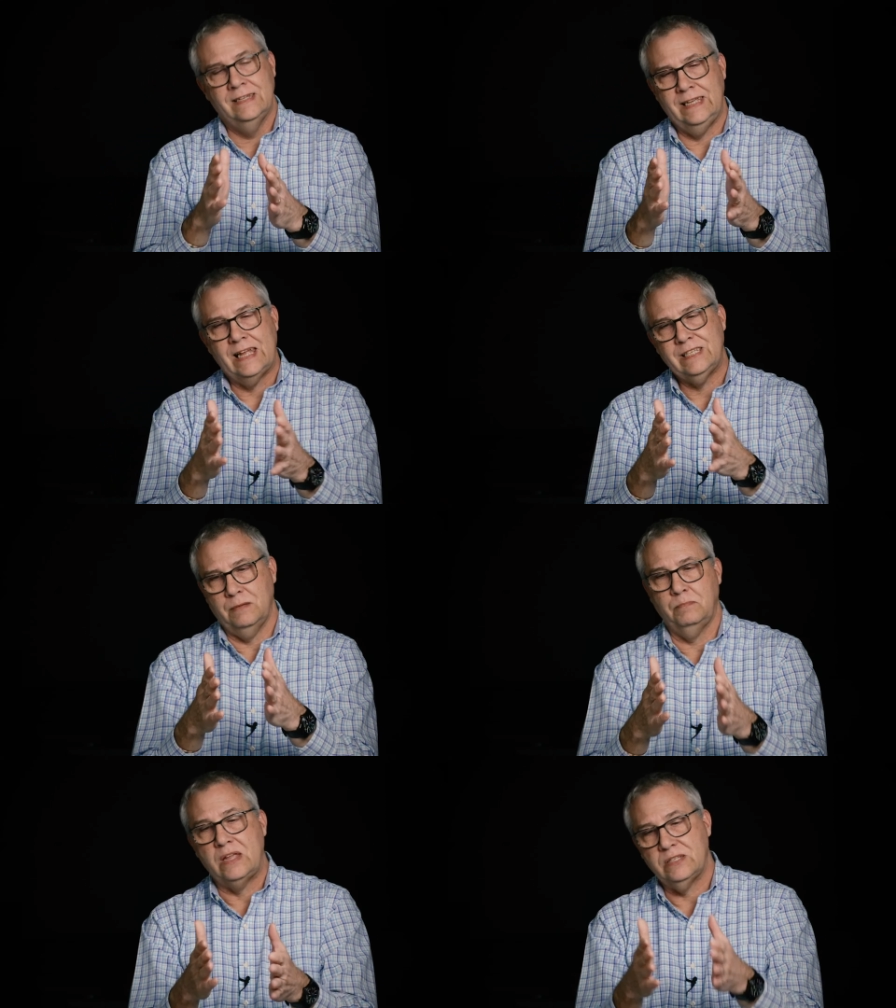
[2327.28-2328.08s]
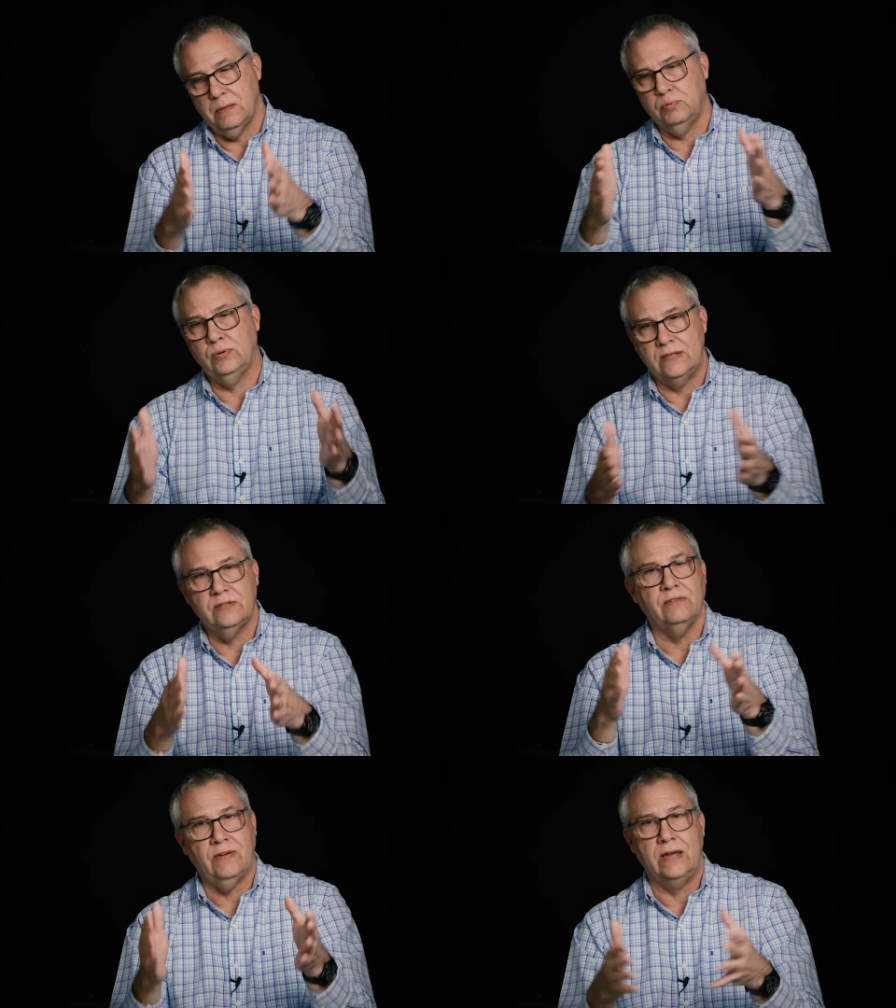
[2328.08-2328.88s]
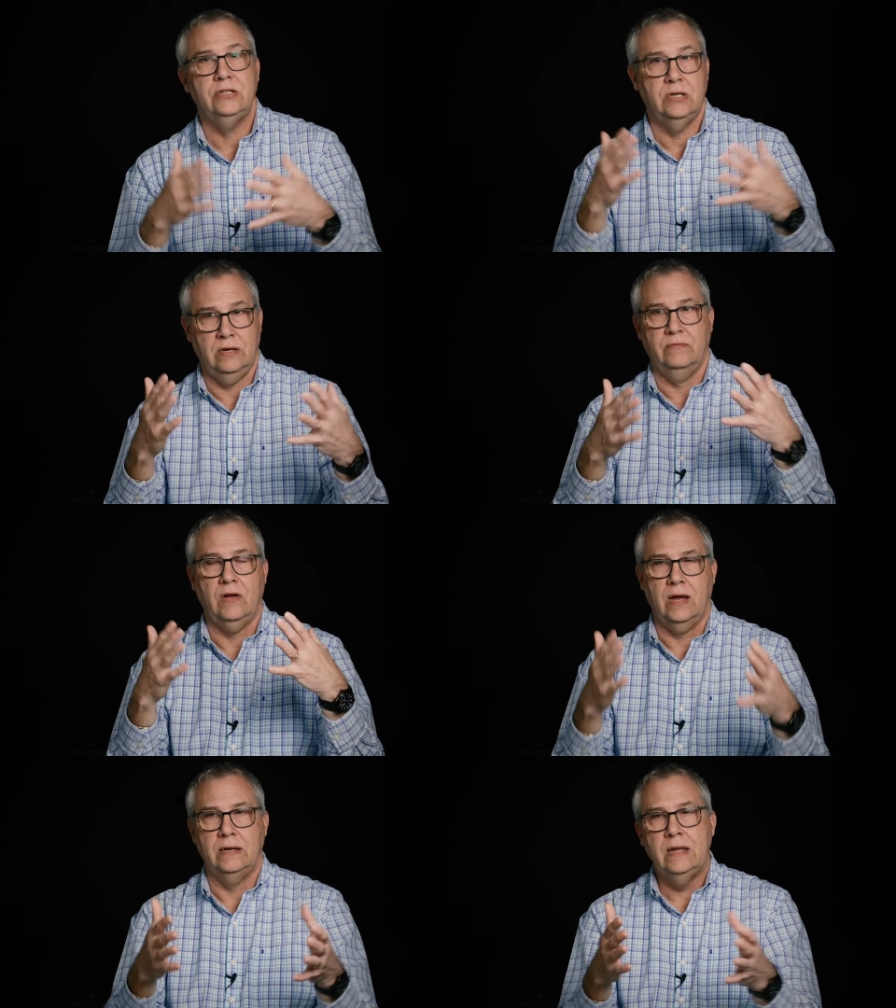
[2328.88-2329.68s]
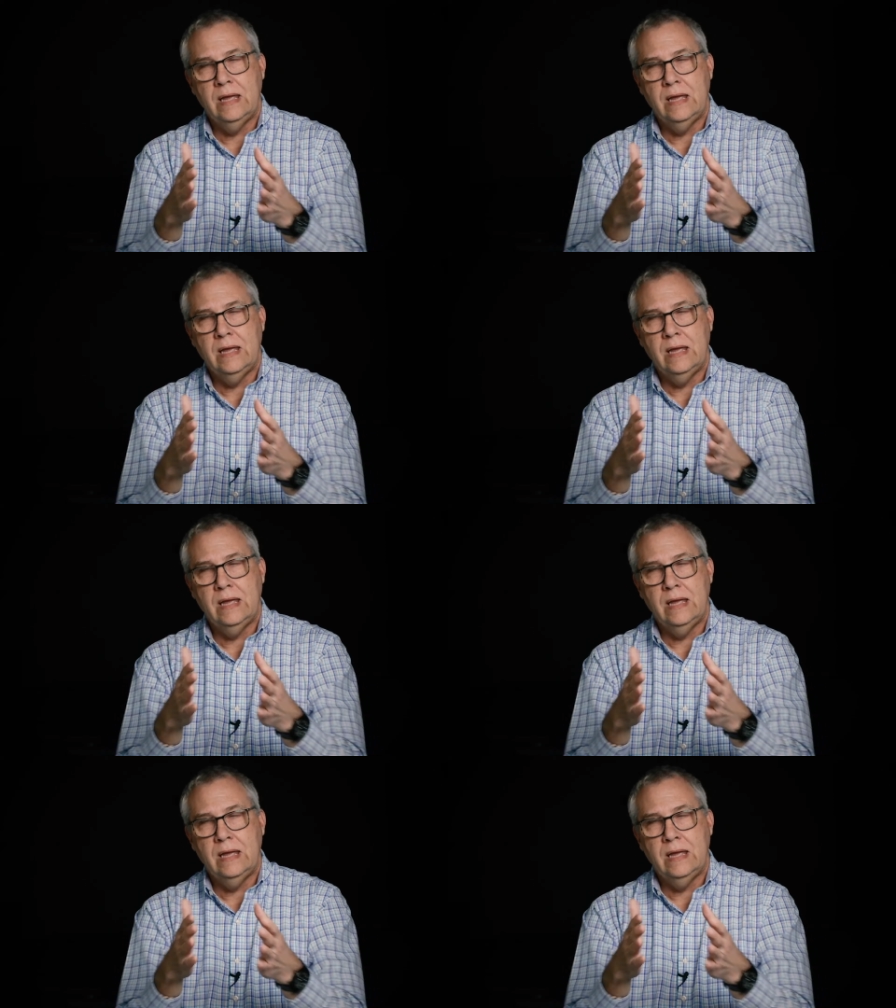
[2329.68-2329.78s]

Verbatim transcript: See, that's the, that's the preservation of God.